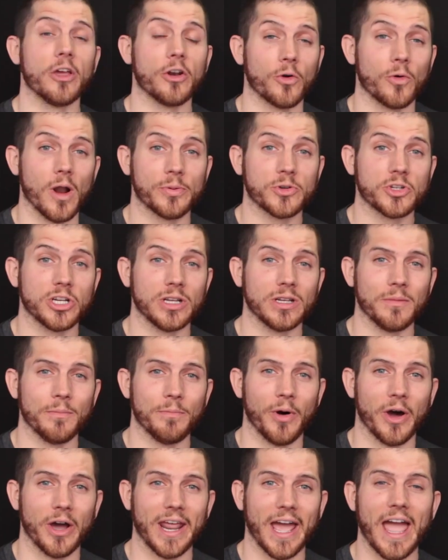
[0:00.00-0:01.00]
interruption,
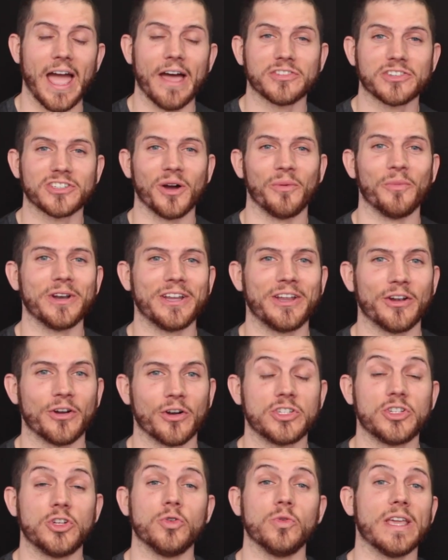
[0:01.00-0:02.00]
but I have someone here
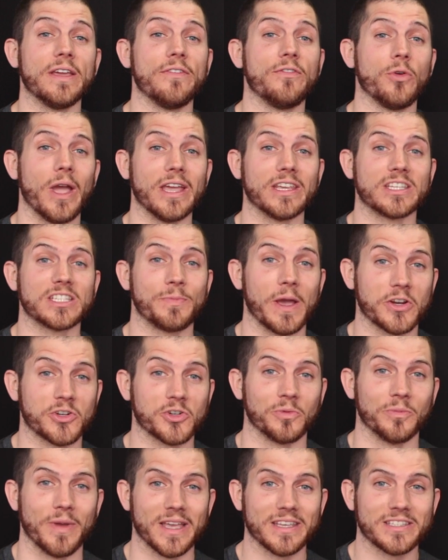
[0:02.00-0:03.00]
to give you a
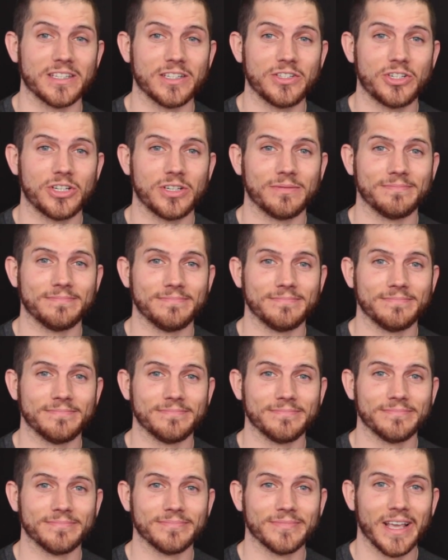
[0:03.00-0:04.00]
special message.
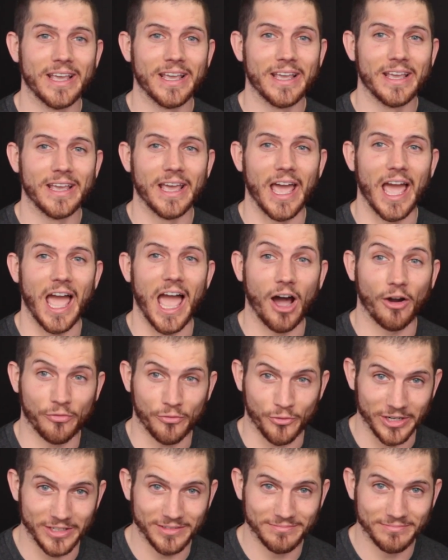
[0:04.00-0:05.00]

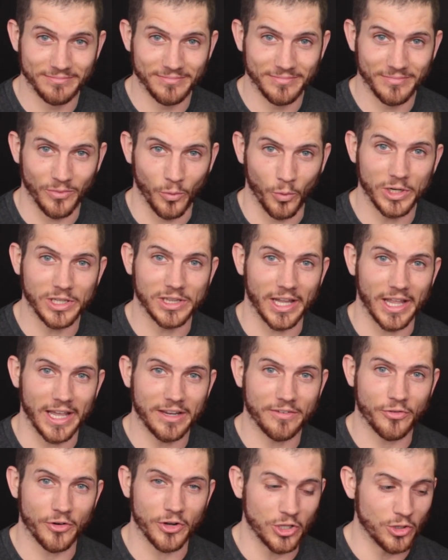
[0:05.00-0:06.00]
Alfred would like
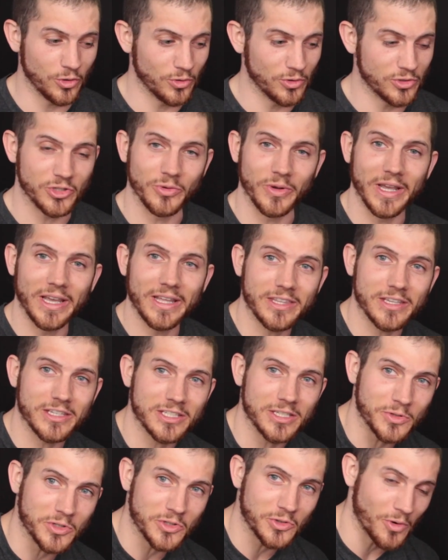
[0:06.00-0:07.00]
for you to hit the
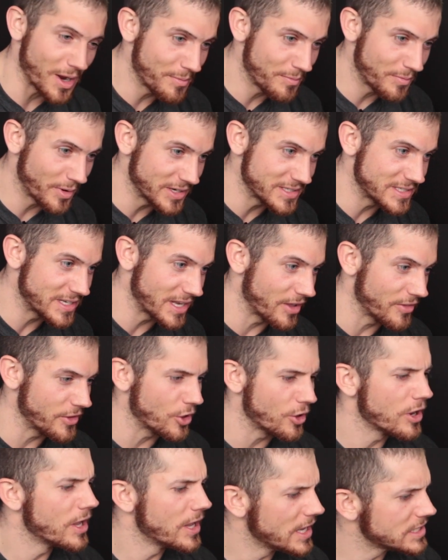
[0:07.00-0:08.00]
subscribe button down
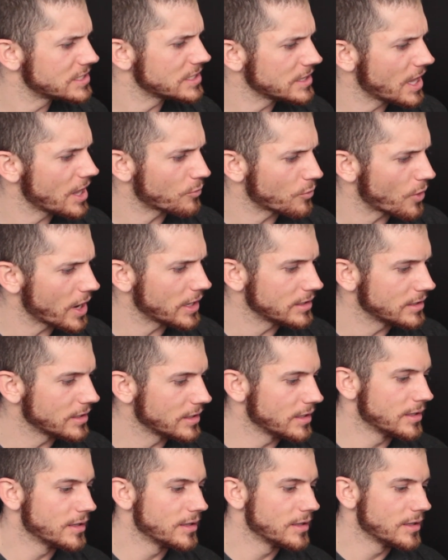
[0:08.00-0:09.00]
there. Isn't that right?
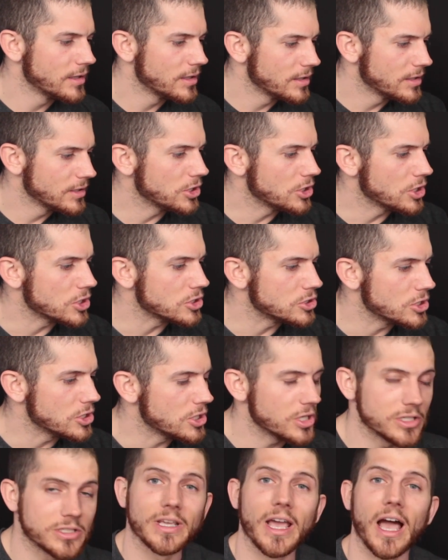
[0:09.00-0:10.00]
Yes, it
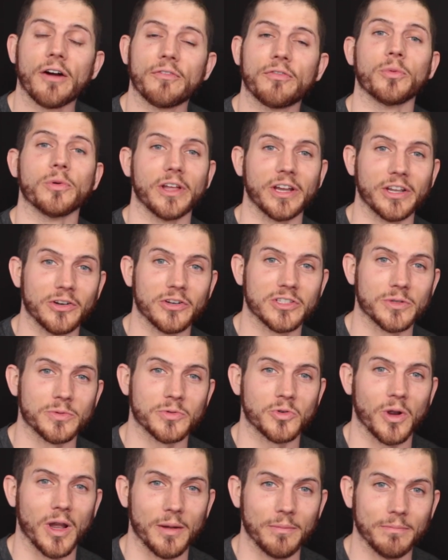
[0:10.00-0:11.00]
is. Alfred would like you to
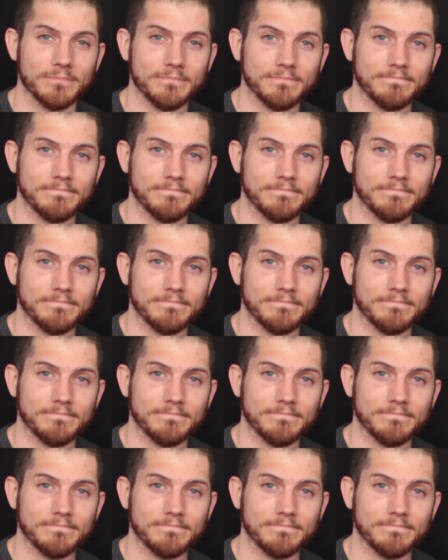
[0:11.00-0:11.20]
subscribe.